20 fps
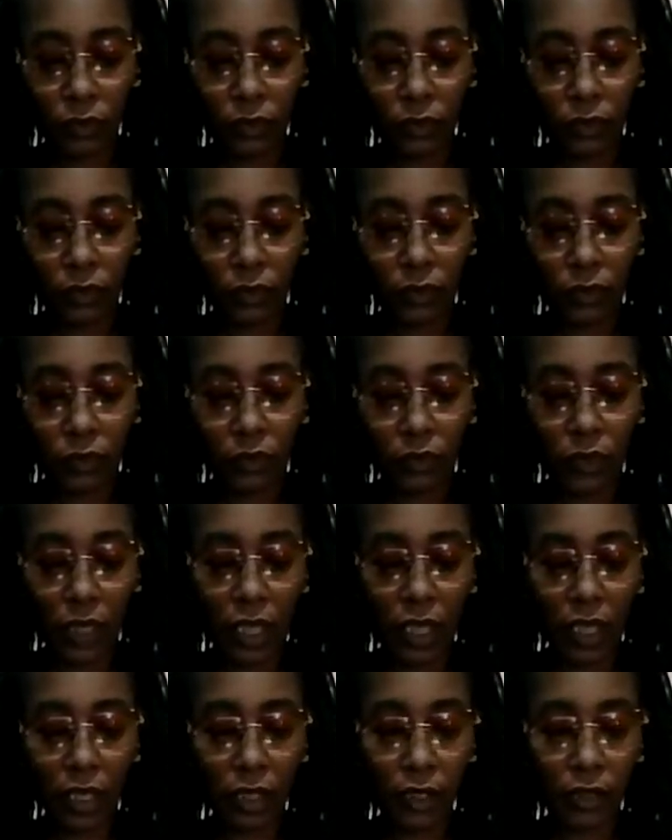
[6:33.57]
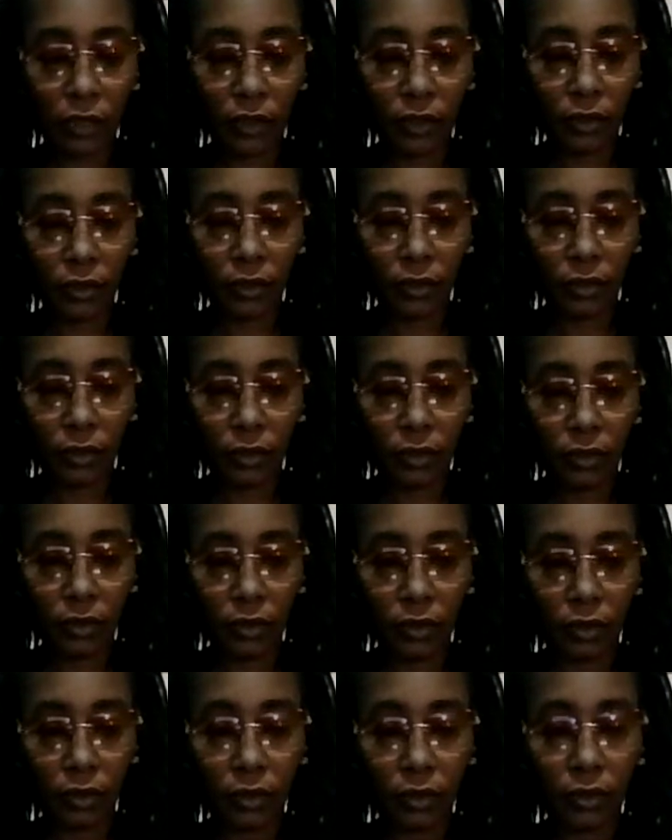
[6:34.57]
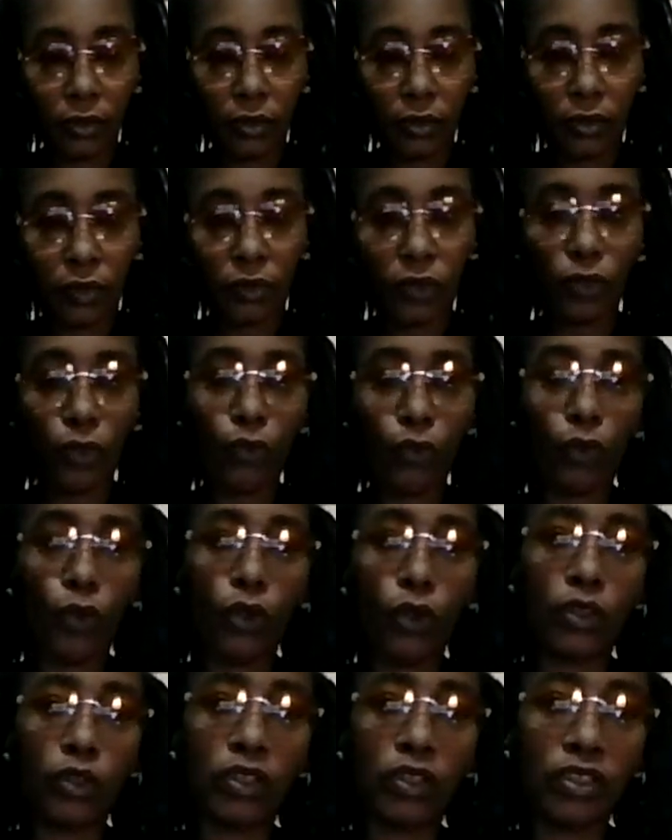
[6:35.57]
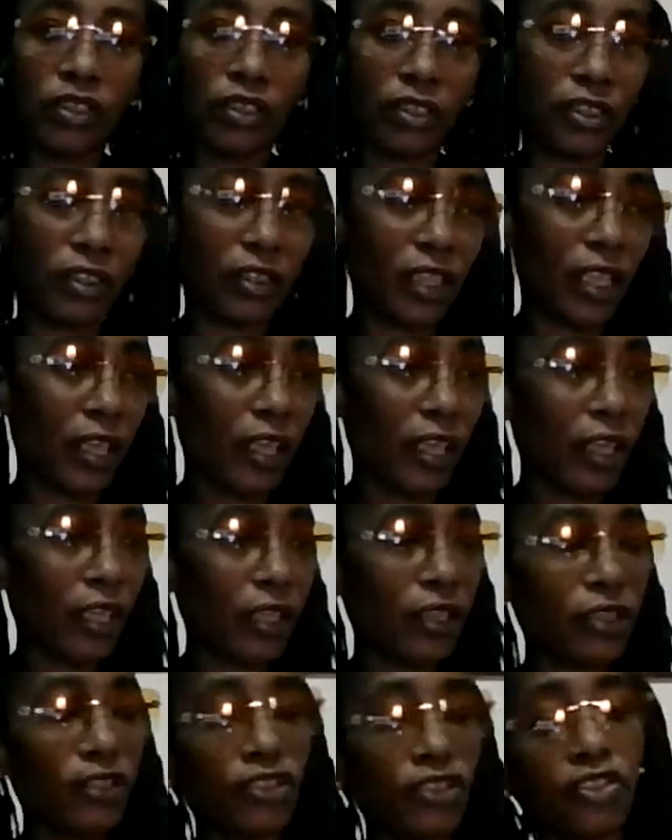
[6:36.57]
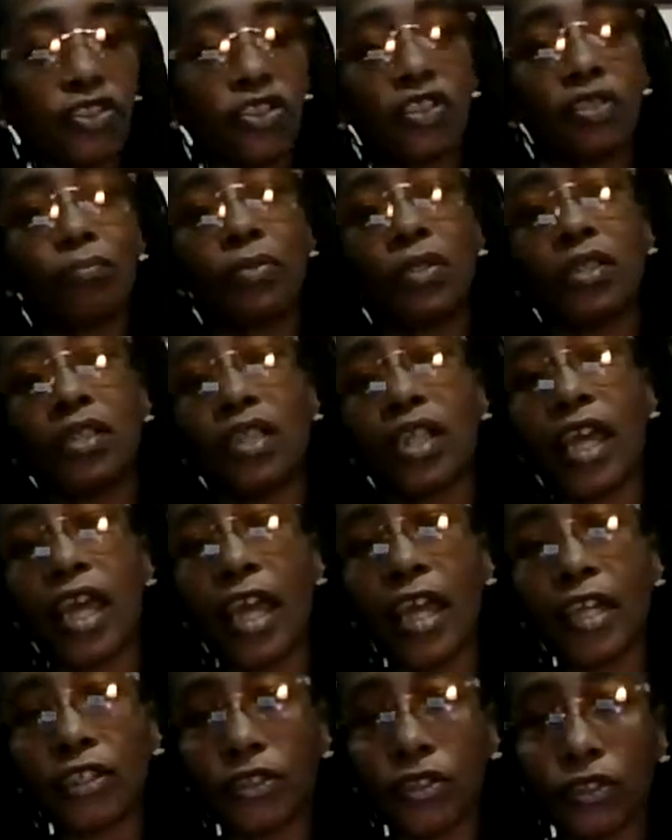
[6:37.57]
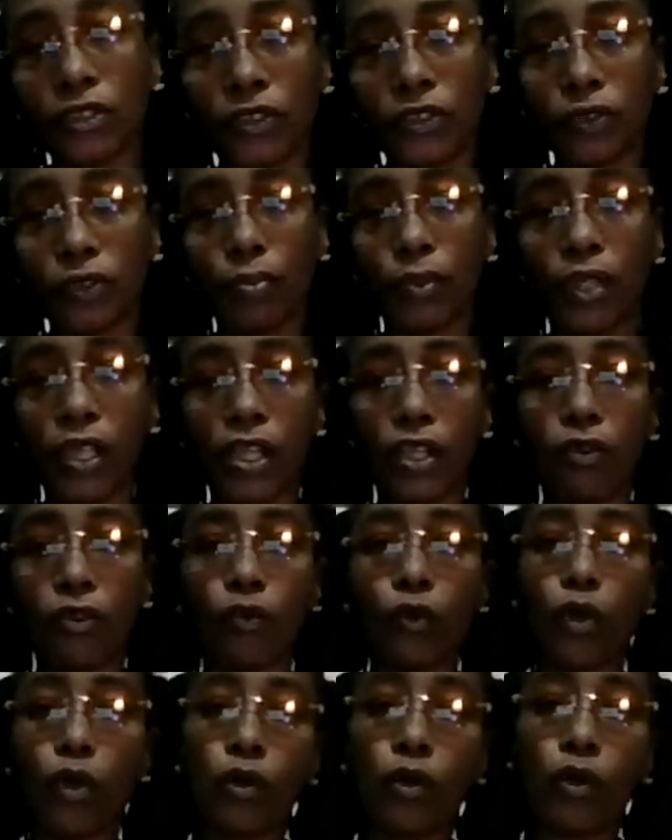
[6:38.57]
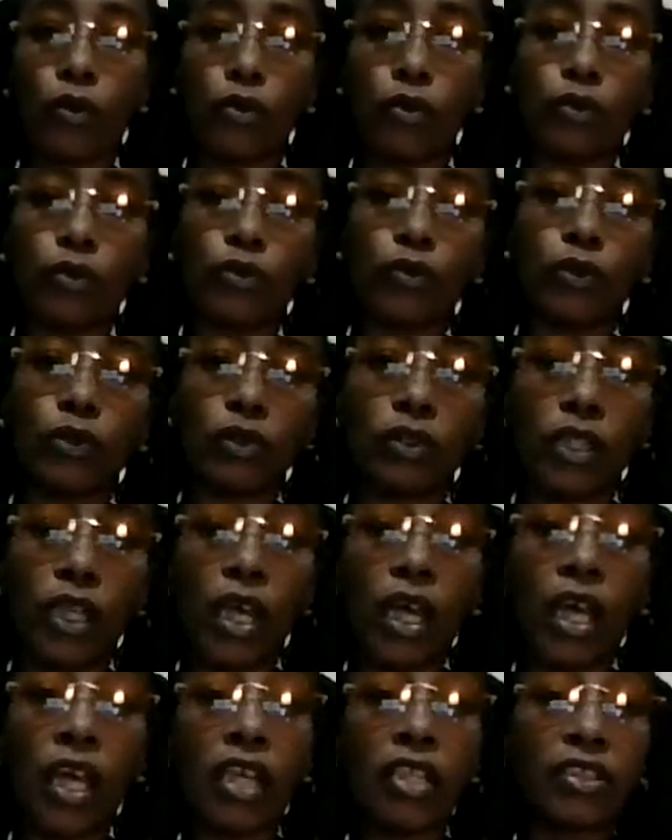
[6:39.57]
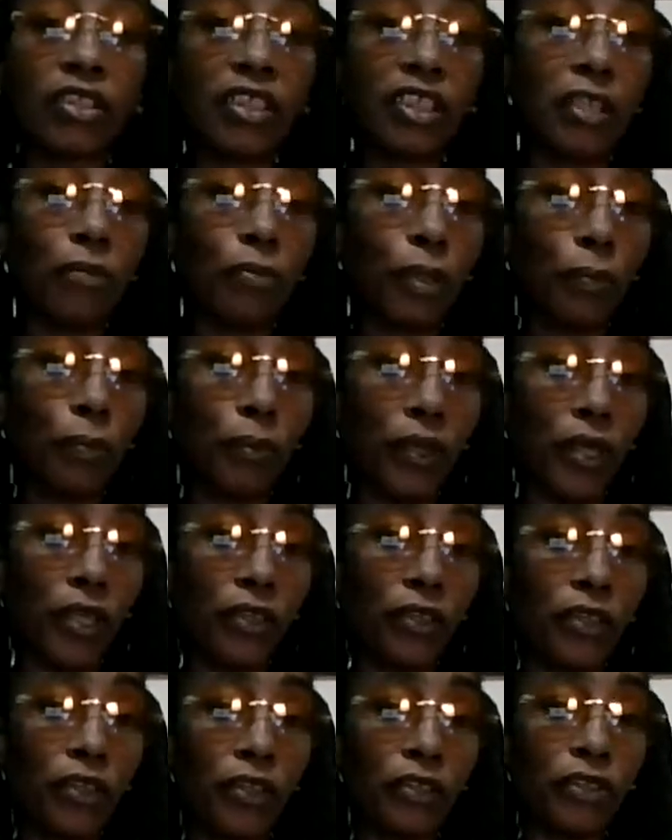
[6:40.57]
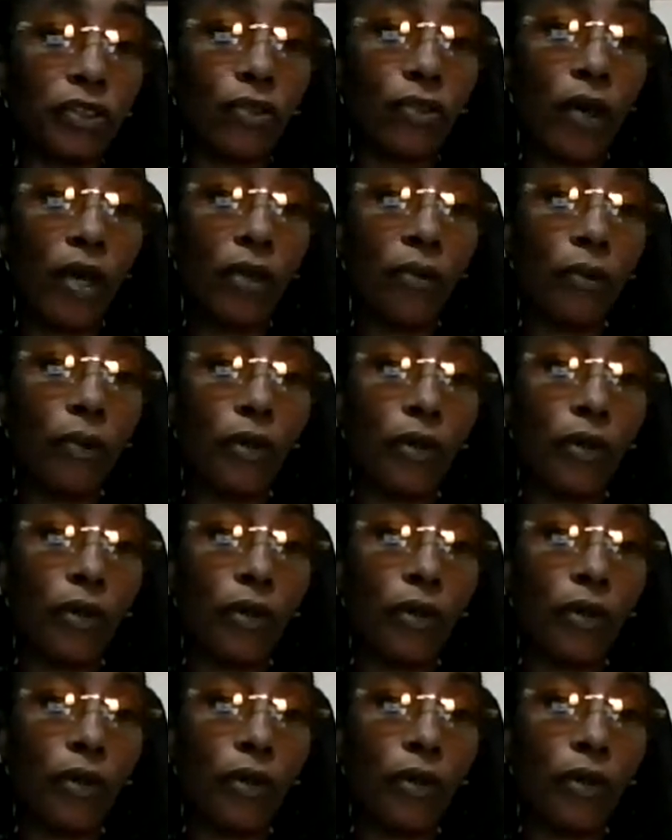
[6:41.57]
that the world is a stage and there's many actors playing roles, and some are playing theirs quite well.